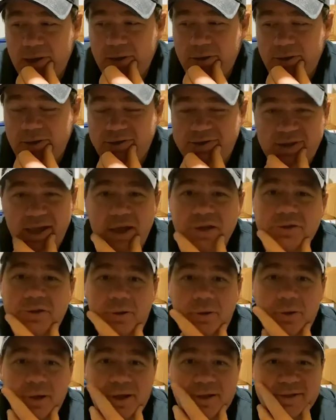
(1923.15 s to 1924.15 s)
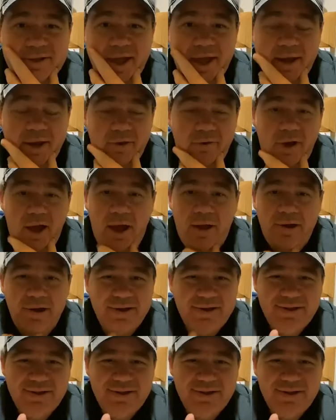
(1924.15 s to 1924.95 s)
the schedule is getting crowded.